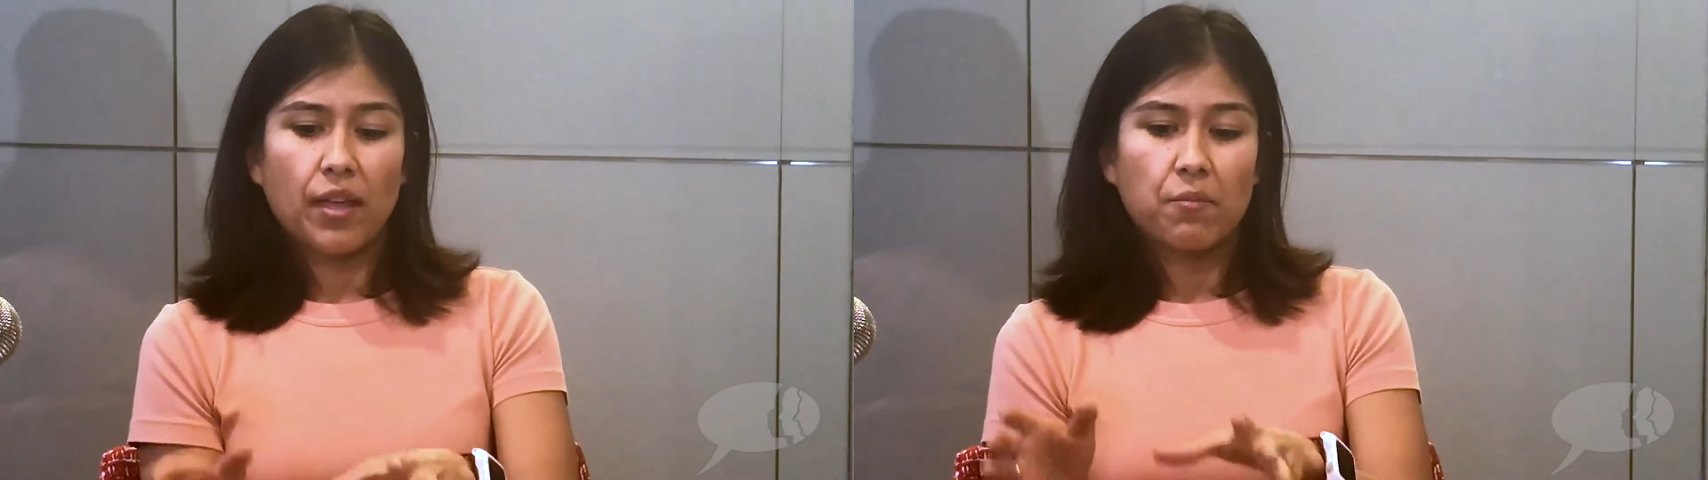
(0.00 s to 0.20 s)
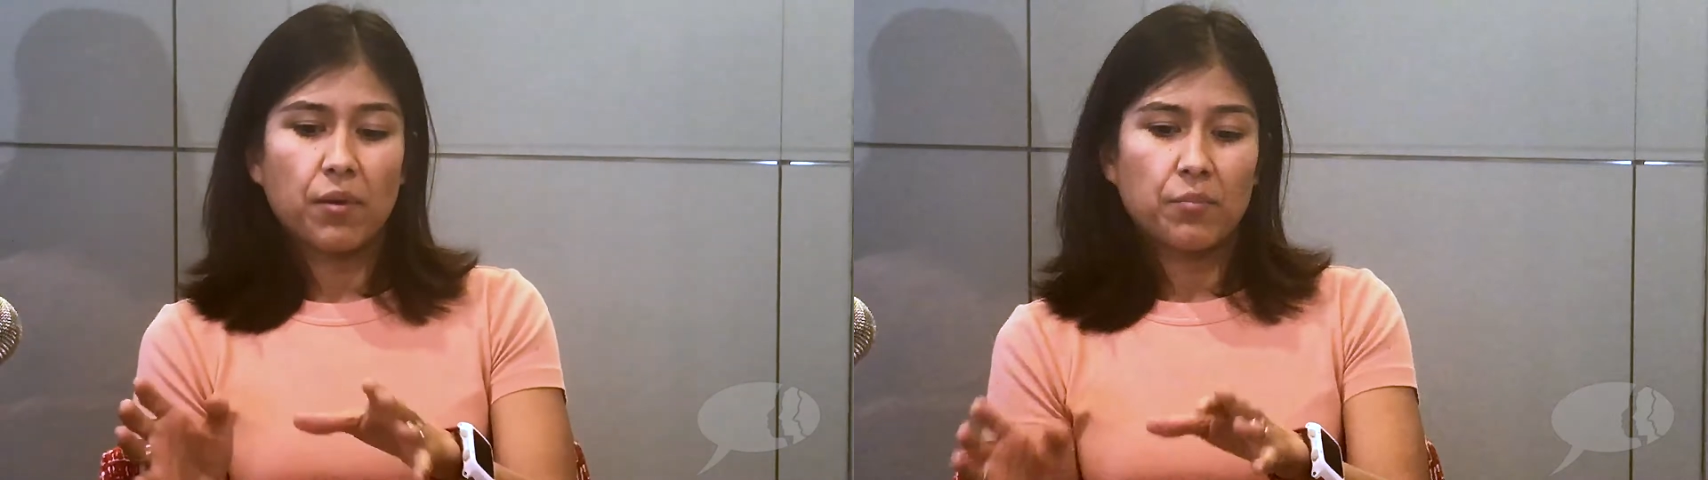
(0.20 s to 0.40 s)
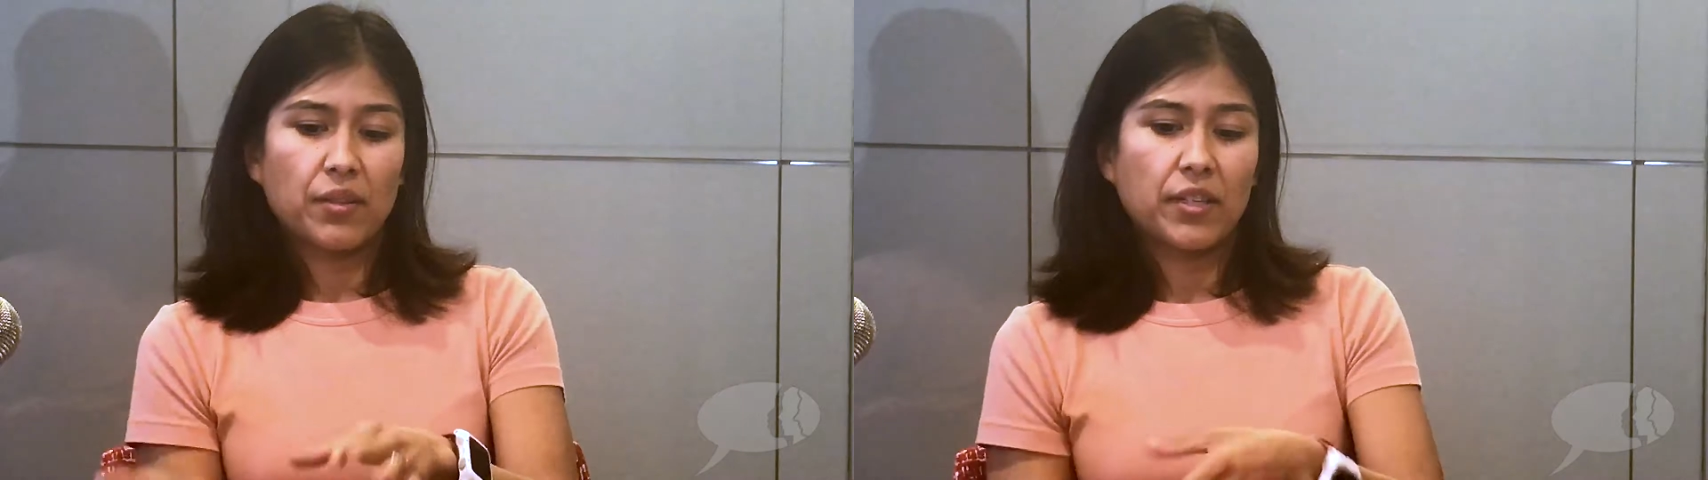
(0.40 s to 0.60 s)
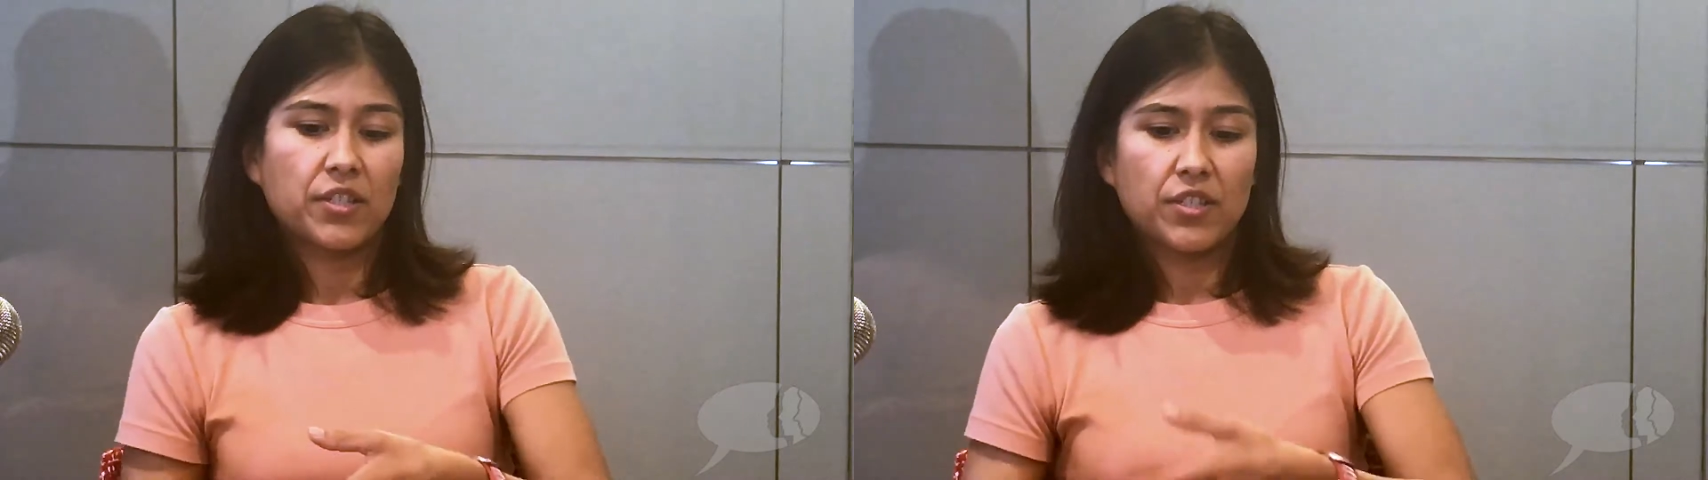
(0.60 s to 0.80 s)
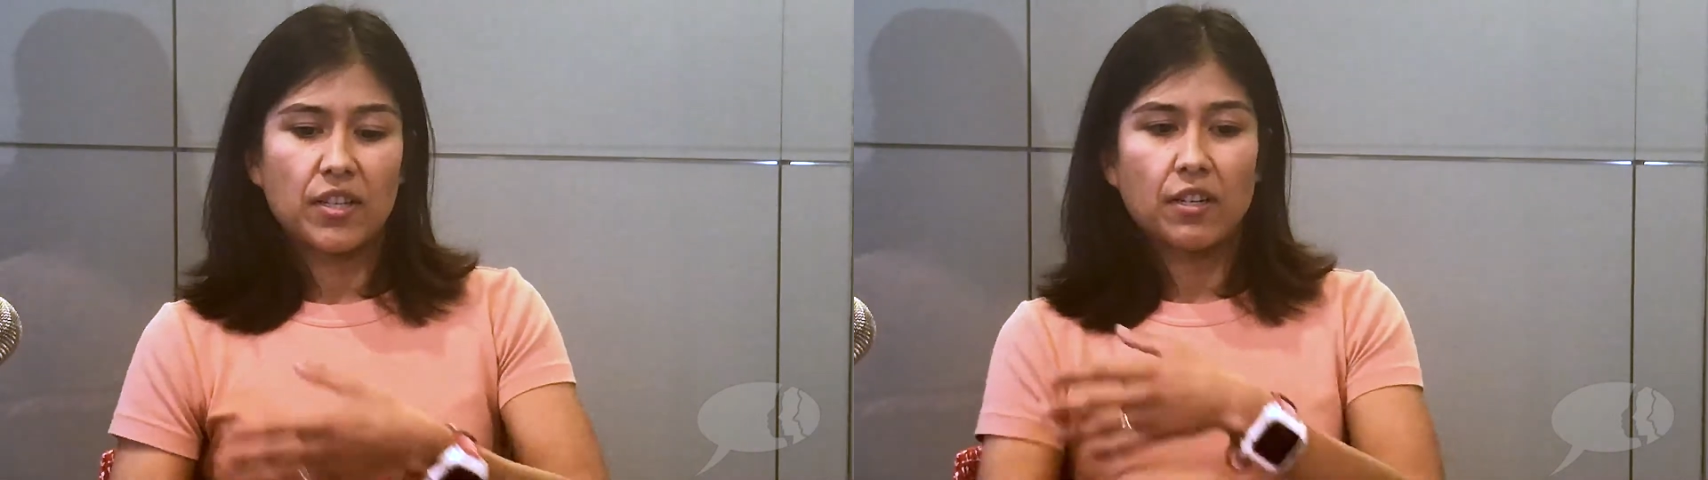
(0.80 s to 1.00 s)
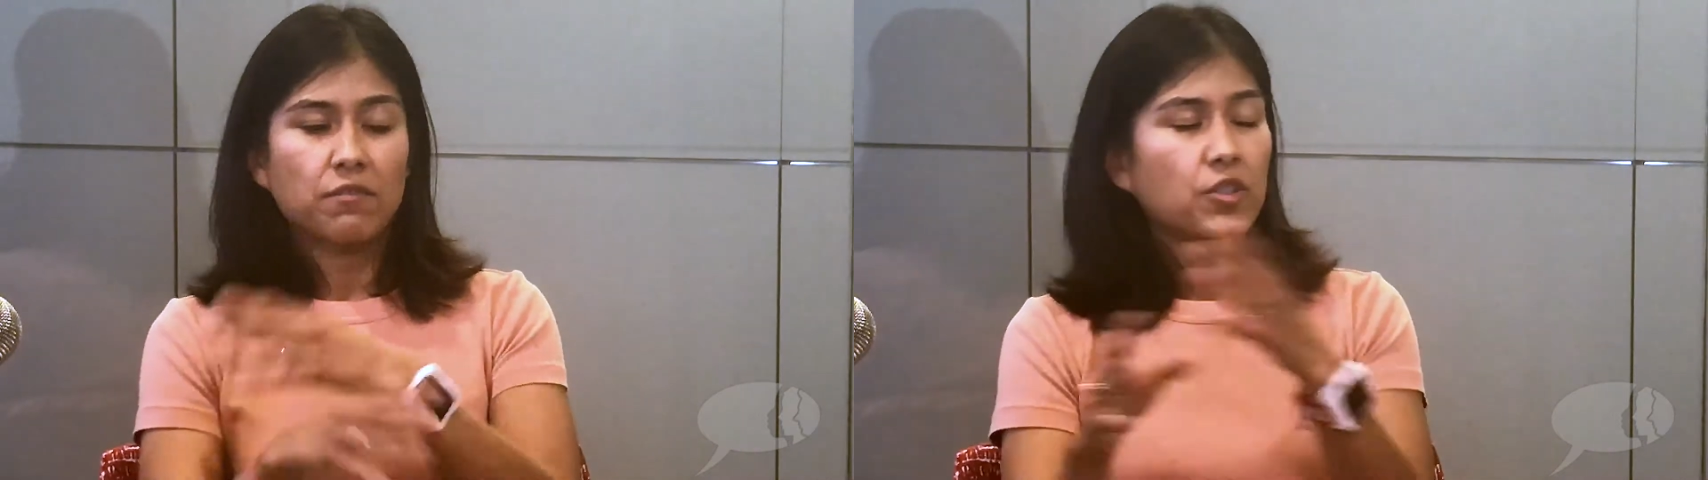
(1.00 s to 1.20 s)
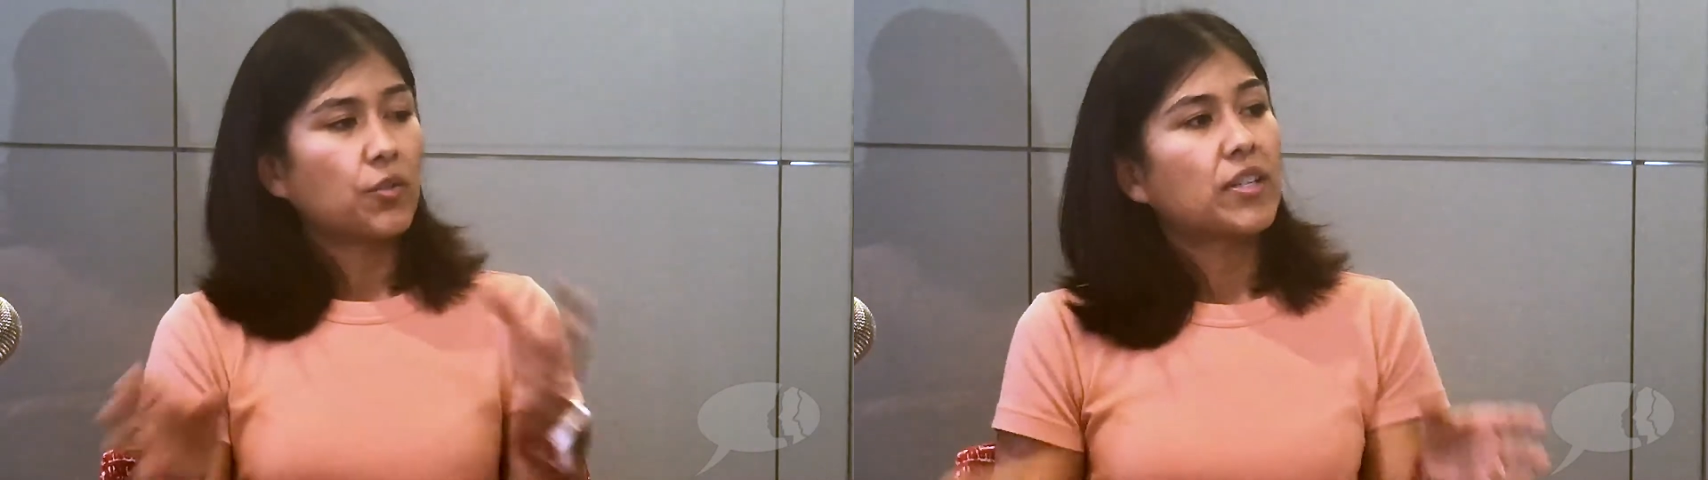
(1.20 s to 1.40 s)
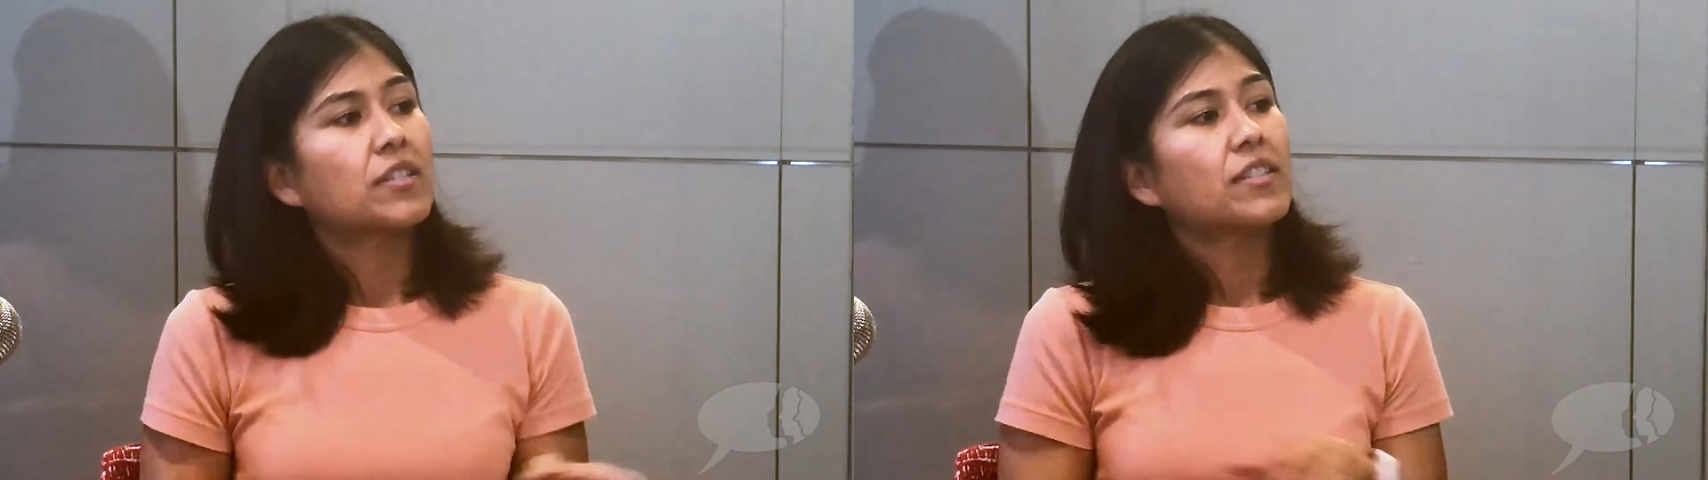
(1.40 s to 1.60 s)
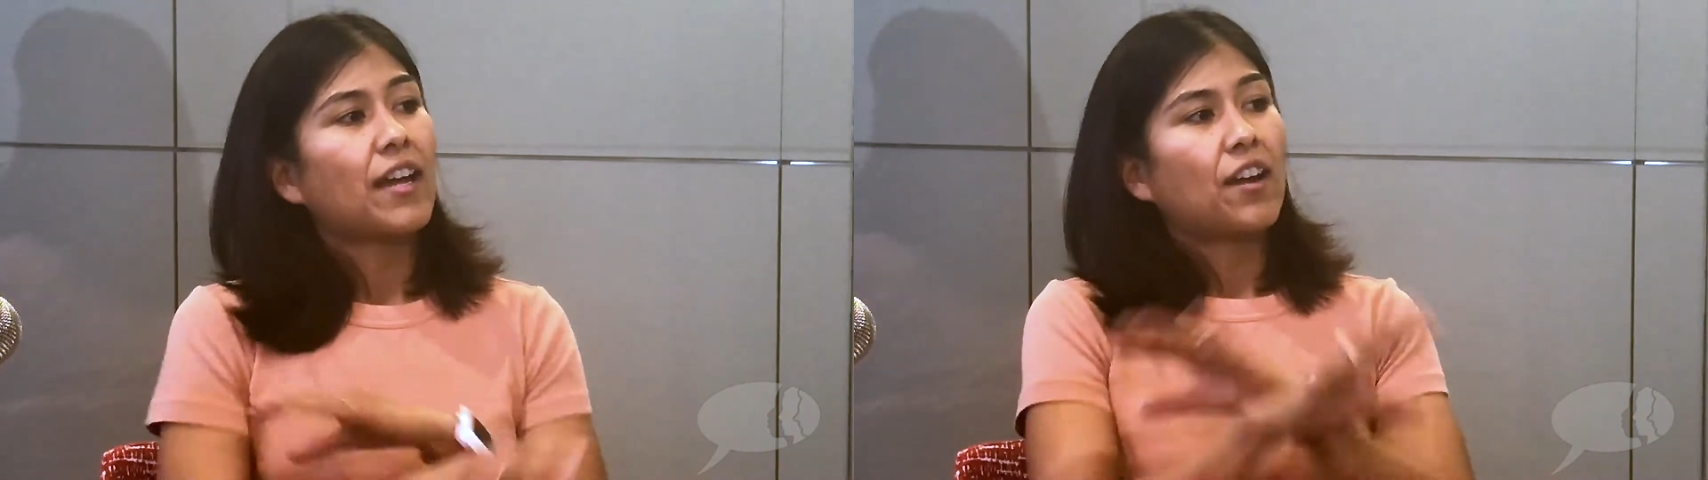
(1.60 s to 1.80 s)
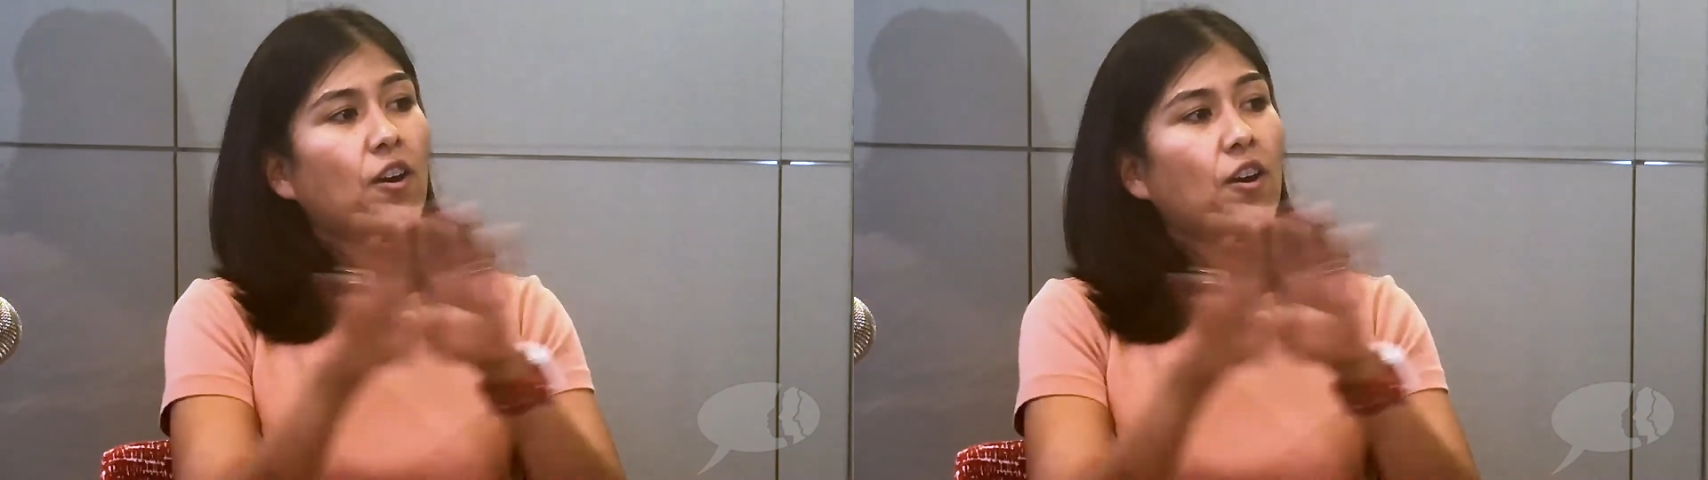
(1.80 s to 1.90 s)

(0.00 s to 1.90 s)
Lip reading: a population of students that